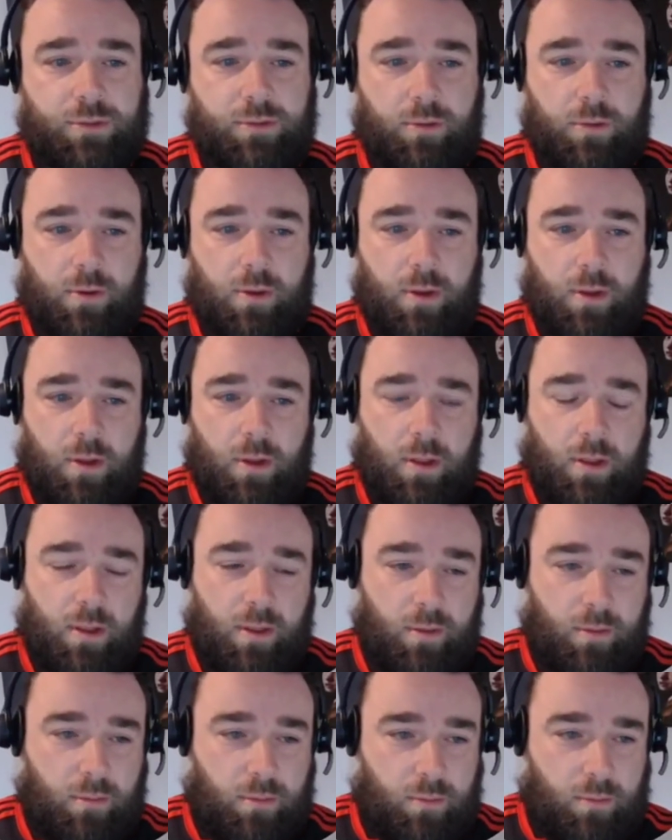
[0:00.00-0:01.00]
So
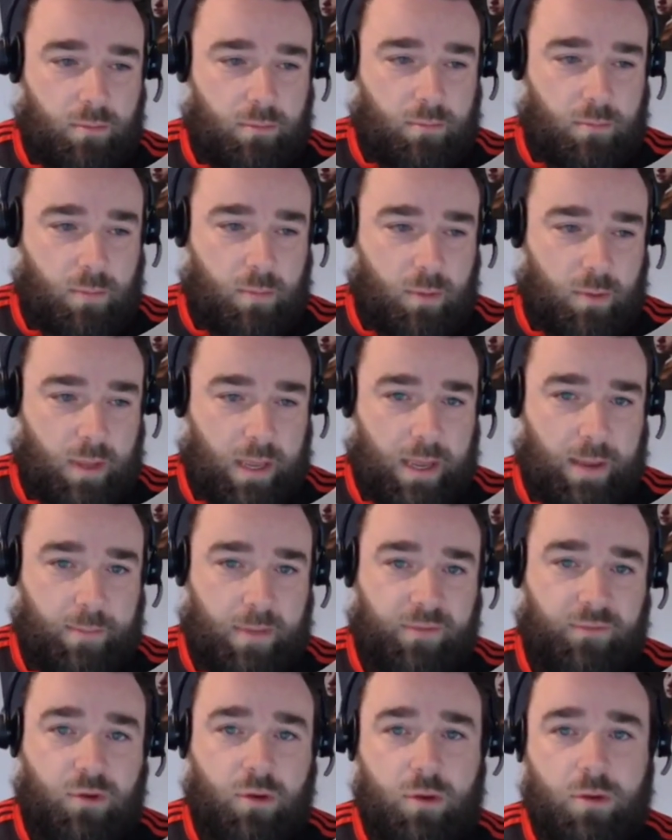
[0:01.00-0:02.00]

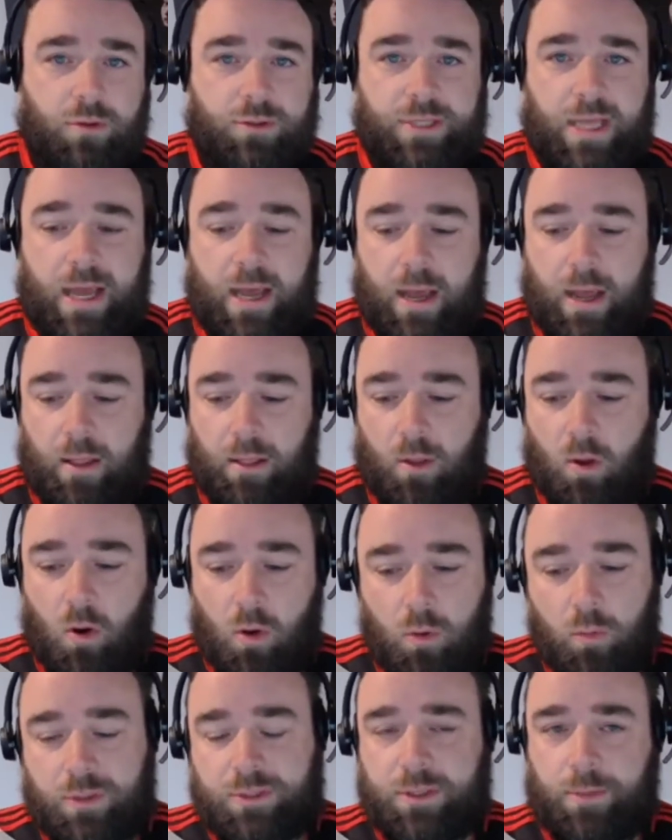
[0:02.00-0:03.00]
if you use that
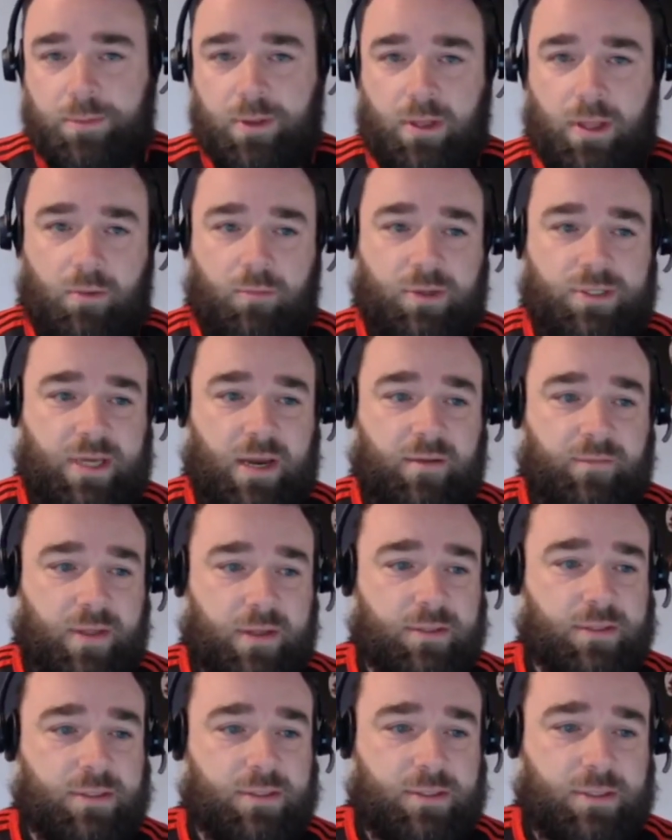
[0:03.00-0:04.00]
along with something like reserved
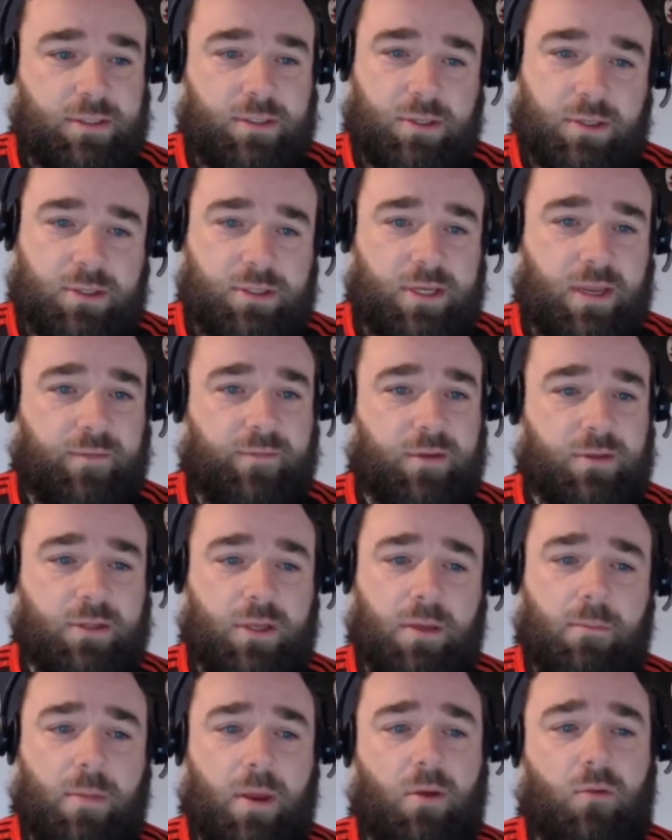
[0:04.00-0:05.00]
instances, your savings
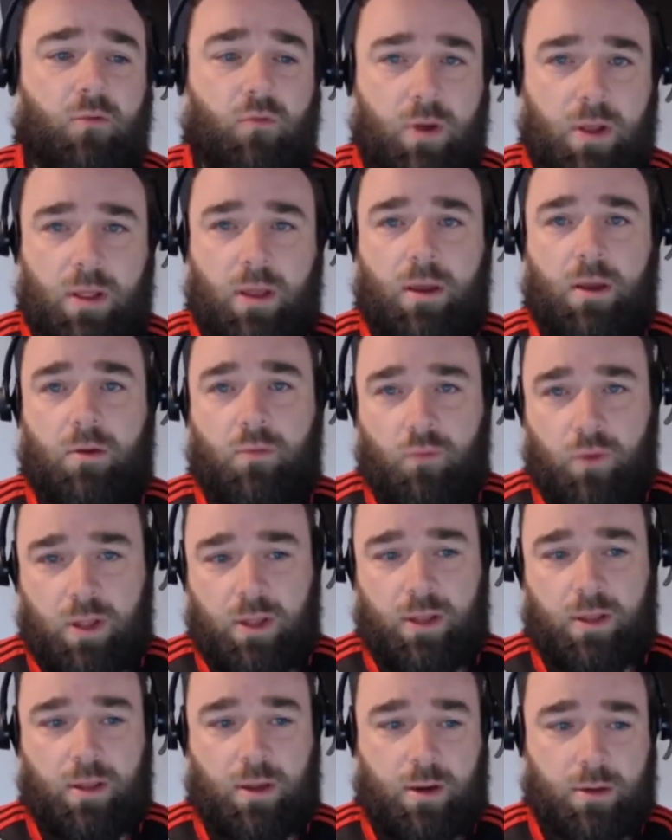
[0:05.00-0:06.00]
can be really,
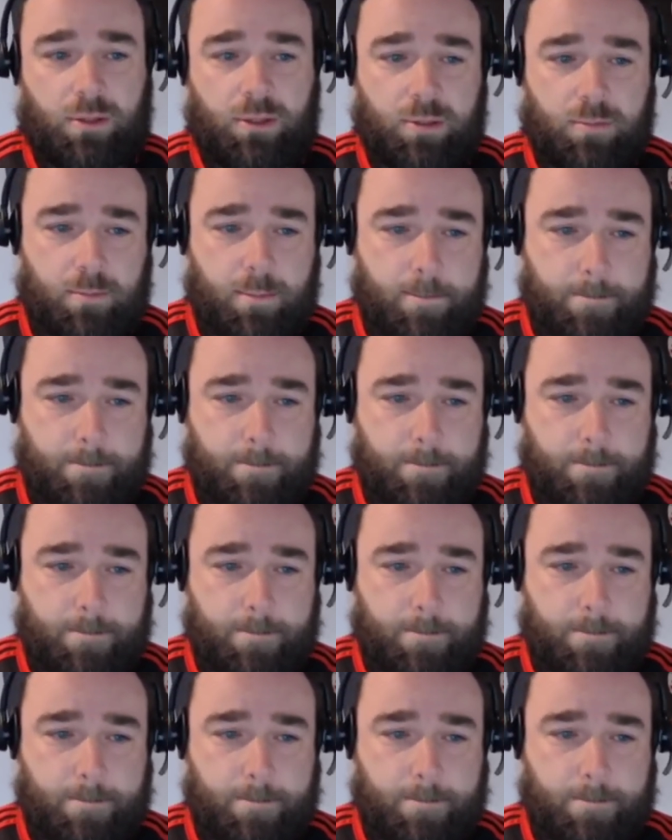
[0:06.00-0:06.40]
really large.